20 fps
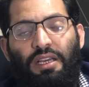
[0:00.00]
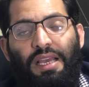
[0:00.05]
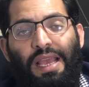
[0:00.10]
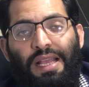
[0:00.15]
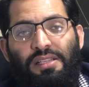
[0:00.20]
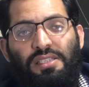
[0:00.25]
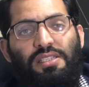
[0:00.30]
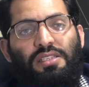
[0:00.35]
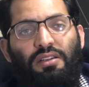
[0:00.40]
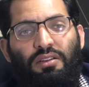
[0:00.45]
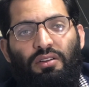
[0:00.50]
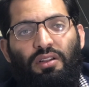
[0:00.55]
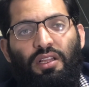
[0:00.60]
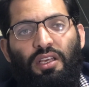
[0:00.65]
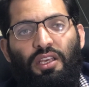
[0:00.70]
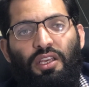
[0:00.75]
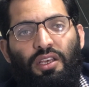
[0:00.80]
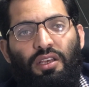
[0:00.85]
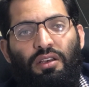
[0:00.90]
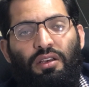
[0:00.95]

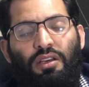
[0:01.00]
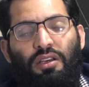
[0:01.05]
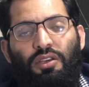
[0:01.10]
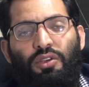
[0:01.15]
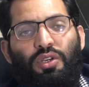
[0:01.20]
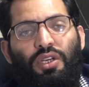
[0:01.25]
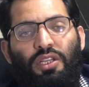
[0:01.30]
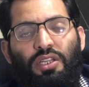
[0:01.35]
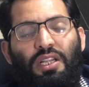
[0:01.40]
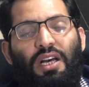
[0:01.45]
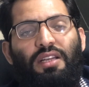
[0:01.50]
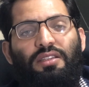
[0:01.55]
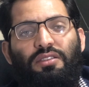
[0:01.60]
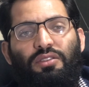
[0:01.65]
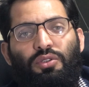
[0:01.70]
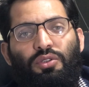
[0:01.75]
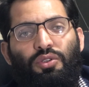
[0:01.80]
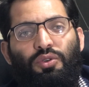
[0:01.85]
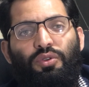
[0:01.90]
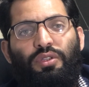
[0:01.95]
instantly. You
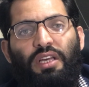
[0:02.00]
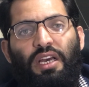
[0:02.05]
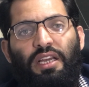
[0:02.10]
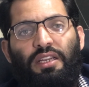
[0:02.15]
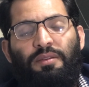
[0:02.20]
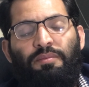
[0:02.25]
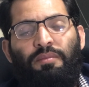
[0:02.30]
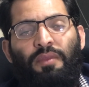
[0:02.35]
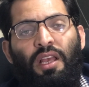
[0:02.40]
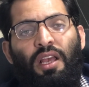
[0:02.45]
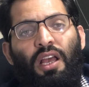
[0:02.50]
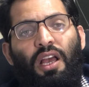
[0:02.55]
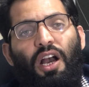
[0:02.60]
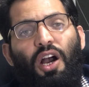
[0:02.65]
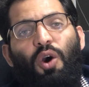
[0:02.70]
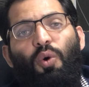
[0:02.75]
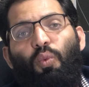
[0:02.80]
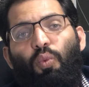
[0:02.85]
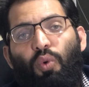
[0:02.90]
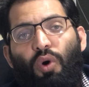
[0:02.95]
cannot do that.
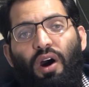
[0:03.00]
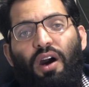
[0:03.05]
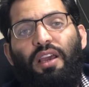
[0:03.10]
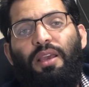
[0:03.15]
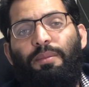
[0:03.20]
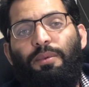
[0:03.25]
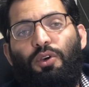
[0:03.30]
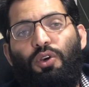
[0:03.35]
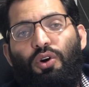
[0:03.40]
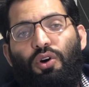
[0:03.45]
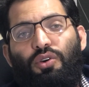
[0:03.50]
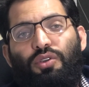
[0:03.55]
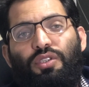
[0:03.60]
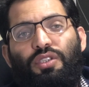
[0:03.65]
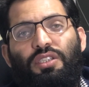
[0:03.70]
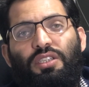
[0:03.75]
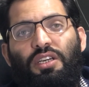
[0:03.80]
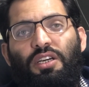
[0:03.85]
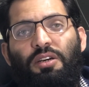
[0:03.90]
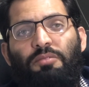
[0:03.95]
Why?
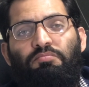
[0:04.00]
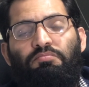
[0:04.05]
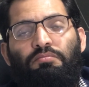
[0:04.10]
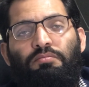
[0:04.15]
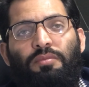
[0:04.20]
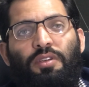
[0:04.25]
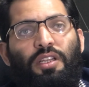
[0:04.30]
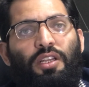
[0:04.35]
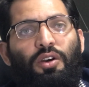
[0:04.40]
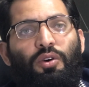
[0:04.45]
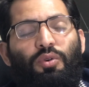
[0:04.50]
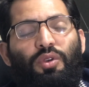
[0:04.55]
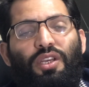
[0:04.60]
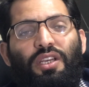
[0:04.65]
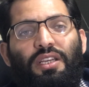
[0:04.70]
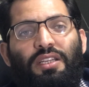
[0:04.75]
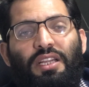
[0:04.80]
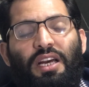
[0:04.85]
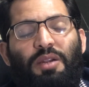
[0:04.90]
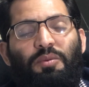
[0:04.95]
Because you
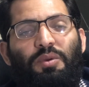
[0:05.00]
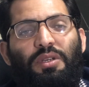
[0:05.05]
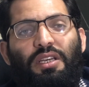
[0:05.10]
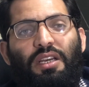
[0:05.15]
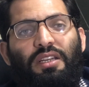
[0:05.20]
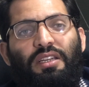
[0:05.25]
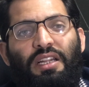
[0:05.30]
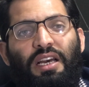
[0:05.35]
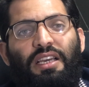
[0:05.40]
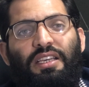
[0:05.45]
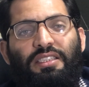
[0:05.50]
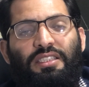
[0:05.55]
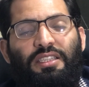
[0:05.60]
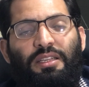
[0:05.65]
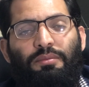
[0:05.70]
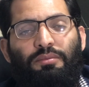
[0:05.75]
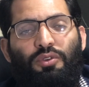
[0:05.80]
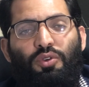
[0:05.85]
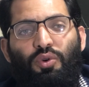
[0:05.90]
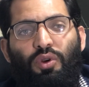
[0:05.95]
cannot recognize
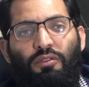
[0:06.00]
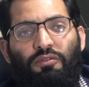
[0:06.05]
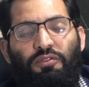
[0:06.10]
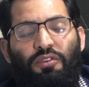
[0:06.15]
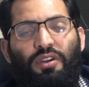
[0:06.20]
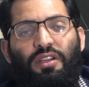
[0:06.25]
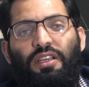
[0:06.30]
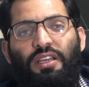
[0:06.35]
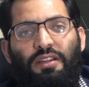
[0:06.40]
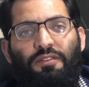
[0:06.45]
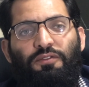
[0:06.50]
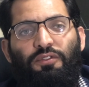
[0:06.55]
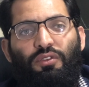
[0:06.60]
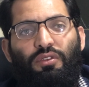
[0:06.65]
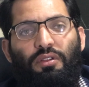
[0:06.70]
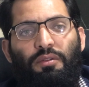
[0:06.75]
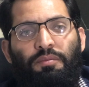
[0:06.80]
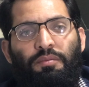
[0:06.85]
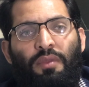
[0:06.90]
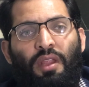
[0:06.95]
them. You are
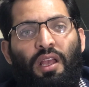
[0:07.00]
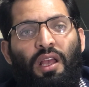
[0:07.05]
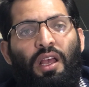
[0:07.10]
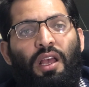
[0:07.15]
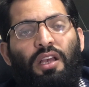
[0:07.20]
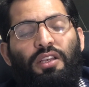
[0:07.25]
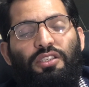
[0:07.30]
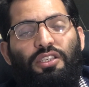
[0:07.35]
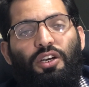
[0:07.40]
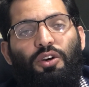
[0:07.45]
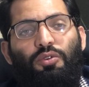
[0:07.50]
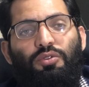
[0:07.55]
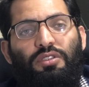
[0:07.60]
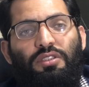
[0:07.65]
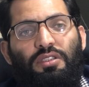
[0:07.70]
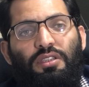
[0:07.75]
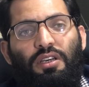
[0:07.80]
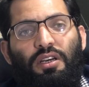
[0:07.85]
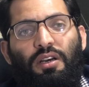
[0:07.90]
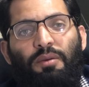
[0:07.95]
forgetful. So,
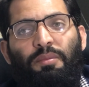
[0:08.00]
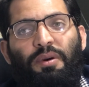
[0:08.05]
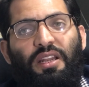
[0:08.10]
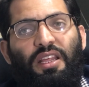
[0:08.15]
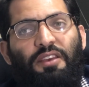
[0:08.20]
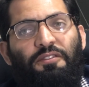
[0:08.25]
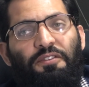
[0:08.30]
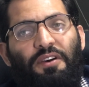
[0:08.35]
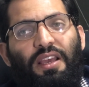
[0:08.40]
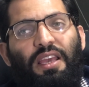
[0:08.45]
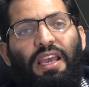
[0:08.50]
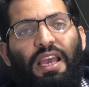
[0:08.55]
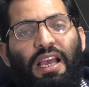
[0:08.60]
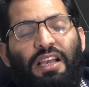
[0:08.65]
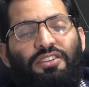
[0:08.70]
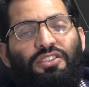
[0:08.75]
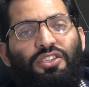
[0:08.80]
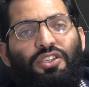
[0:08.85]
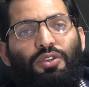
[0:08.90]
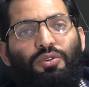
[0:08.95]
but if I
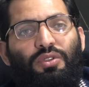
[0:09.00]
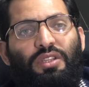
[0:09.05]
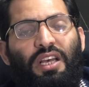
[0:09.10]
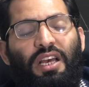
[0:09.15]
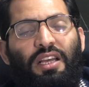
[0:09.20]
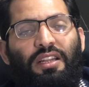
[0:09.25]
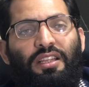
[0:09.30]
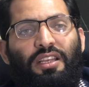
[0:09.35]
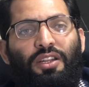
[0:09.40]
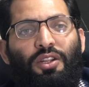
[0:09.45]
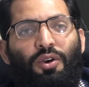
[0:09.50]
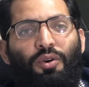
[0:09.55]
ask you that